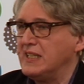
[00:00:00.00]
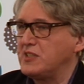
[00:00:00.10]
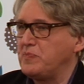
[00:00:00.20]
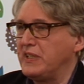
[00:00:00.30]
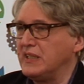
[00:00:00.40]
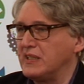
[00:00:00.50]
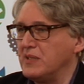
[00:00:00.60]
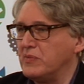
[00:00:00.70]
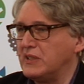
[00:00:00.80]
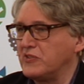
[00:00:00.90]
speaking
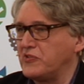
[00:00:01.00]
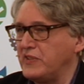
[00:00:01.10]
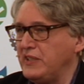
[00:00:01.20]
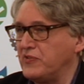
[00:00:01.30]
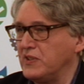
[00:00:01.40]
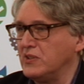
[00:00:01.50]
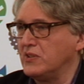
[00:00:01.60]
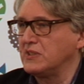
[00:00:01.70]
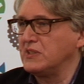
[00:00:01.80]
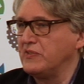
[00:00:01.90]
about free
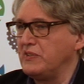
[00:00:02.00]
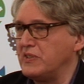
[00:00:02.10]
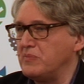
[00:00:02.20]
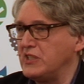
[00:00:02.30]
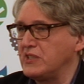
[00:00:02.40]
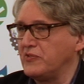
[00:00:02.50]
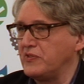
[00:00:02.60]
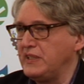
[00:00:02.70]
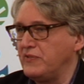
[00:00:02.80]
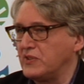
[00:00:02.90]
flows of information,
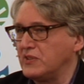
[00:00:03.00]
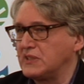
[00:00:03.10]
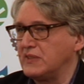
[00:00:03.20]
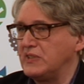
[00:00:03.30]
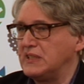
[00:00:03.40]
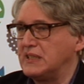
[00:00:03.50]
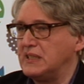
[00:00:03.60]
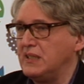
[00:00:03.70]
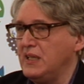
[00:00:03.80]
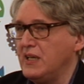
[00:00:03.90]
free flows of
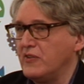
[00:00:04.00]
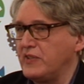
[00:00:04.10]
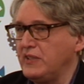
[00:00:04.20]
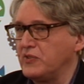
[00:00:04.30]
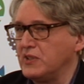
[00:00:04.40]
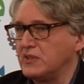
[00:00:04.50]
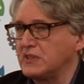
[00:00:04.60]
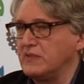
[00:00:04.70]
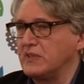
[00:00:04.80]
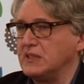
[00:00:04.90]
desire, free
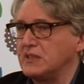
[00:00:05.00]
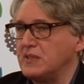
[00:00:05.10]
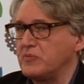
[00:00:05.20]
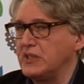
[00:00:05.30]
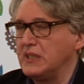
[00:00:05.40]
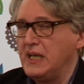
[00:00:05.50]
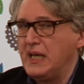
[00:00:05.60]
flows of consumption,